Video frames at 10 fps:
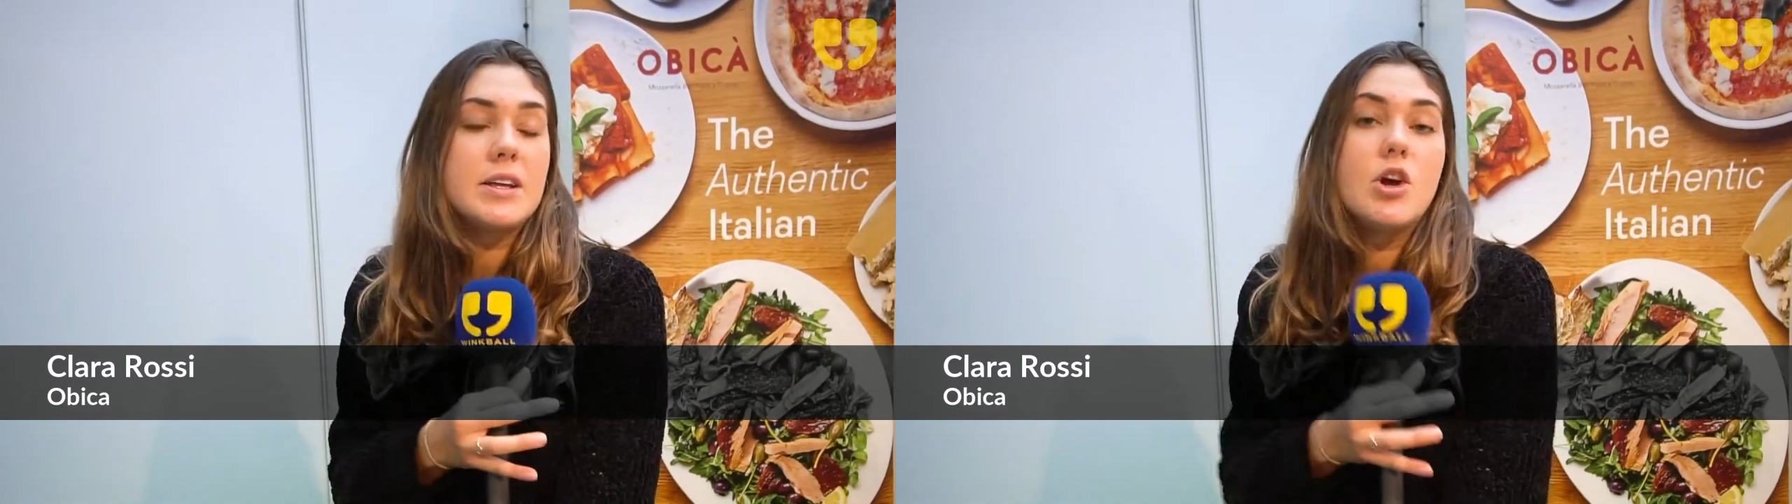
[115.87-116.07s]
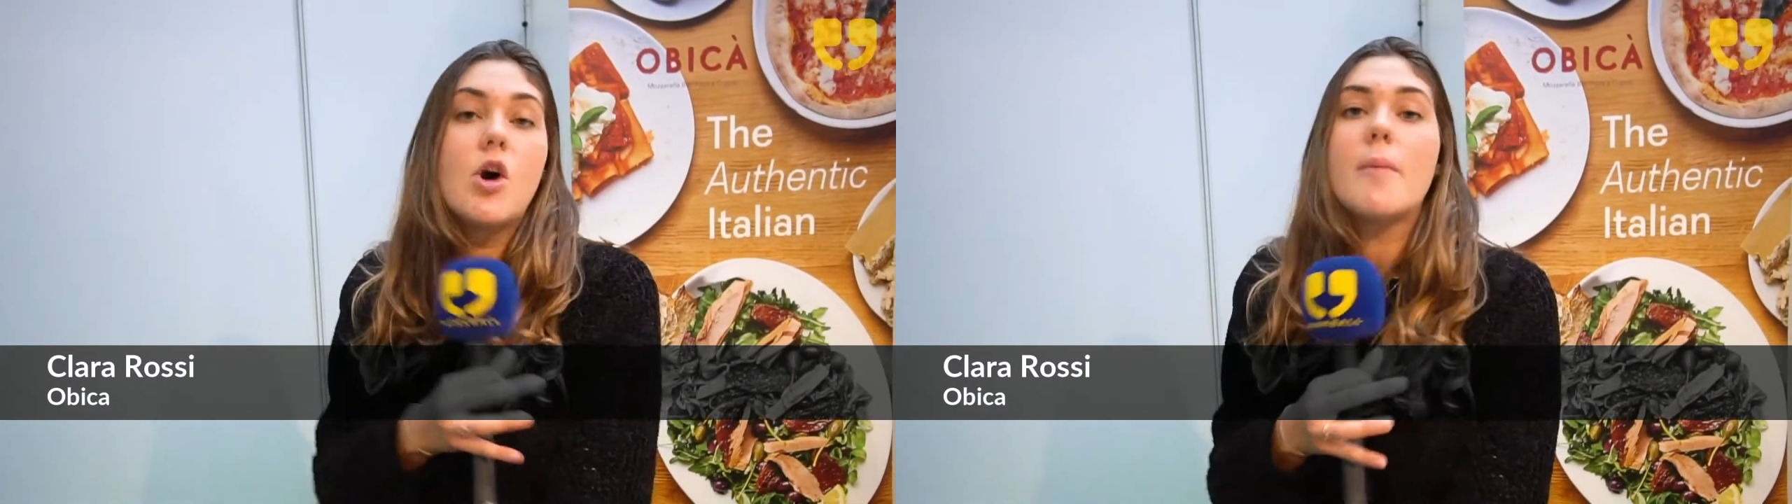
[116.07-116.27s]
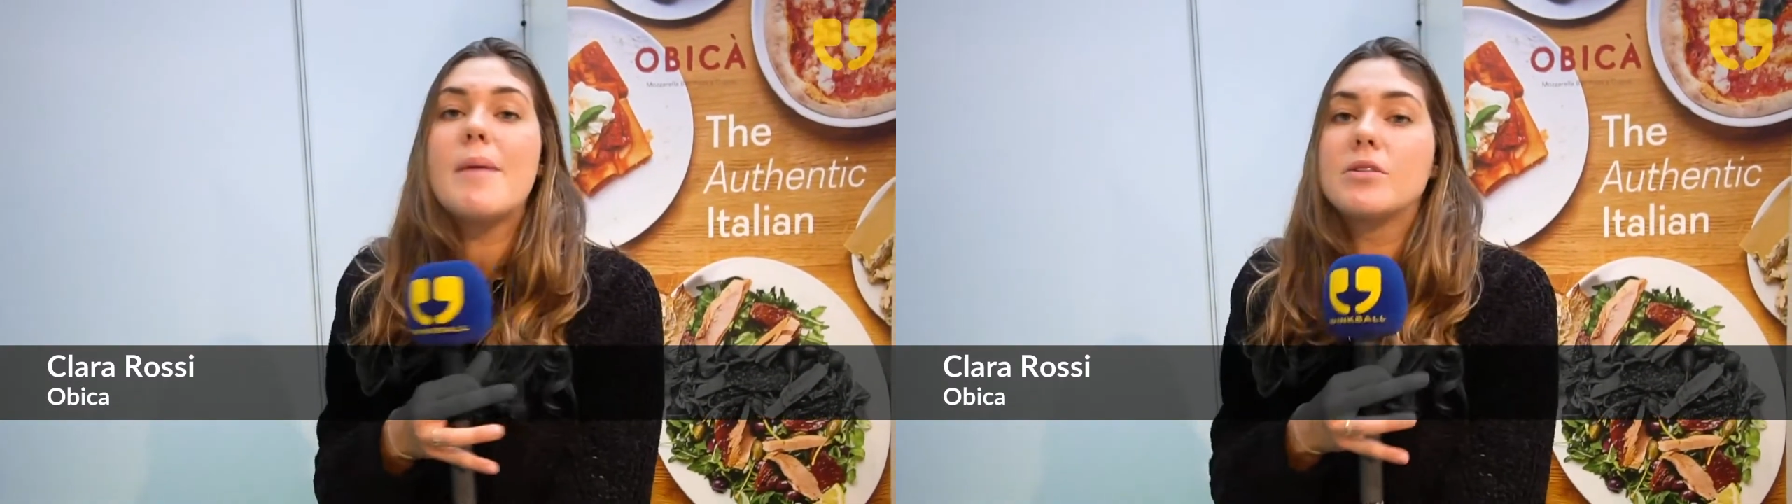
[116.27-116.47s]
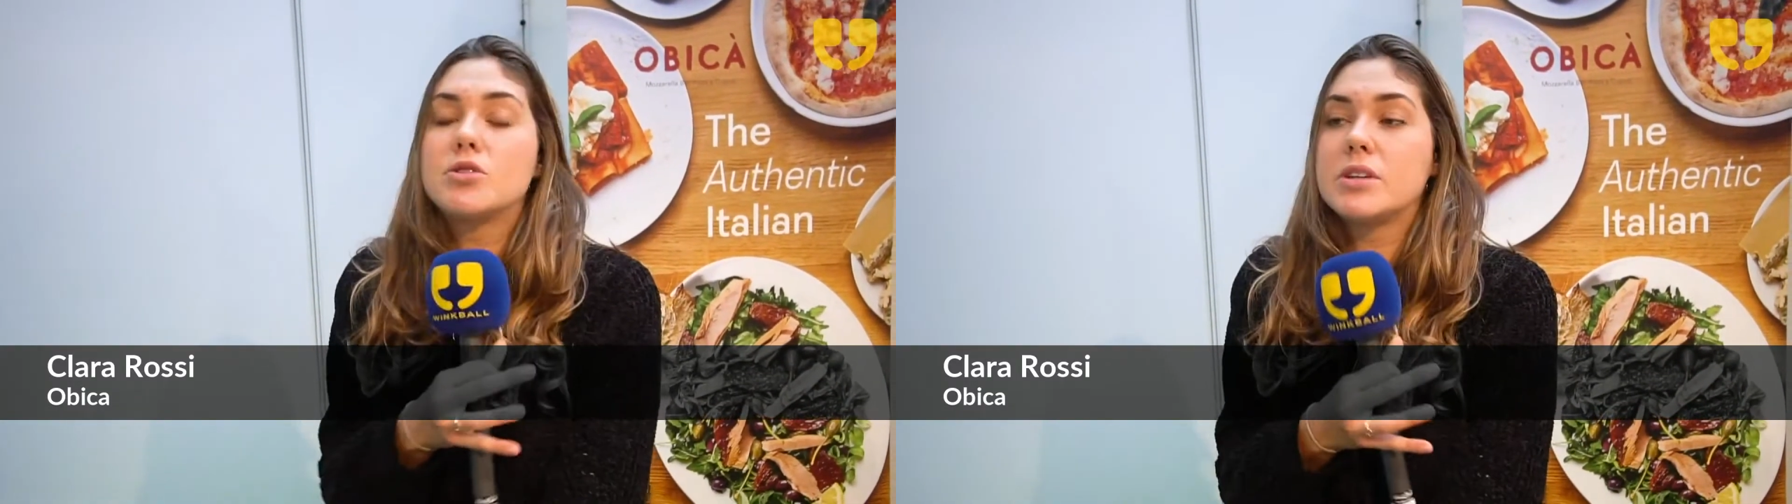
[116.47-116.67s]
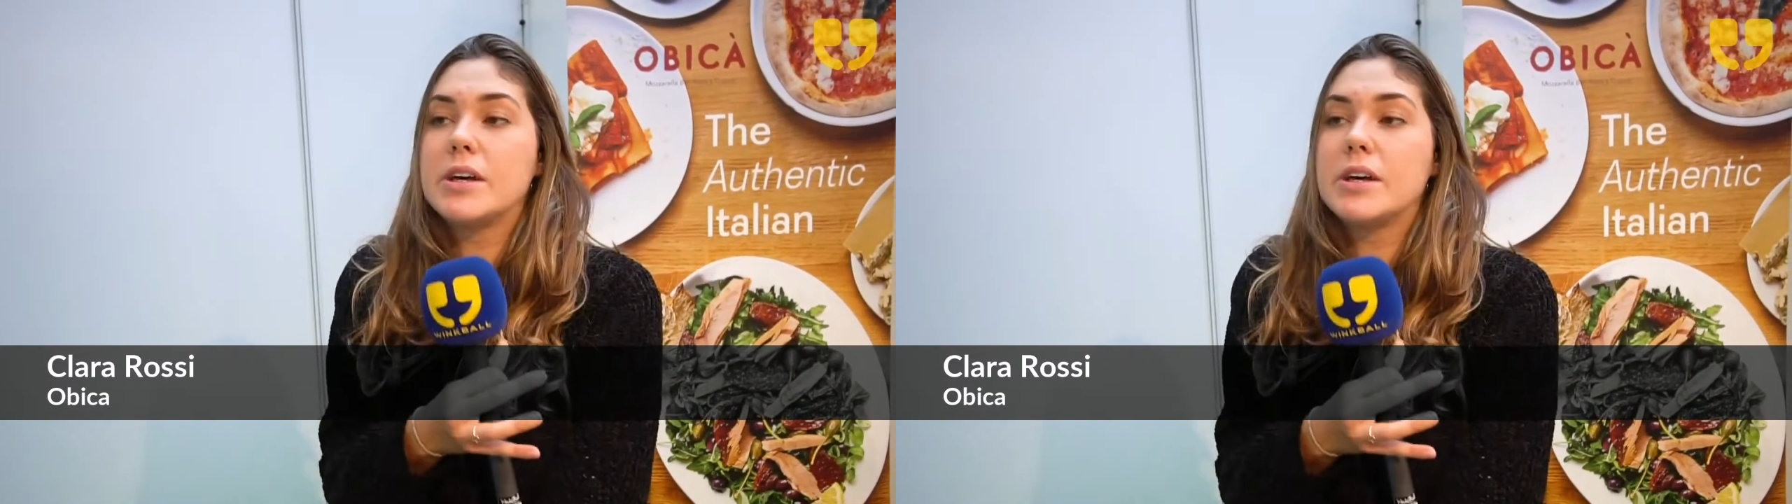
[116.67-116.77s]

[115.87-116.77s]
know about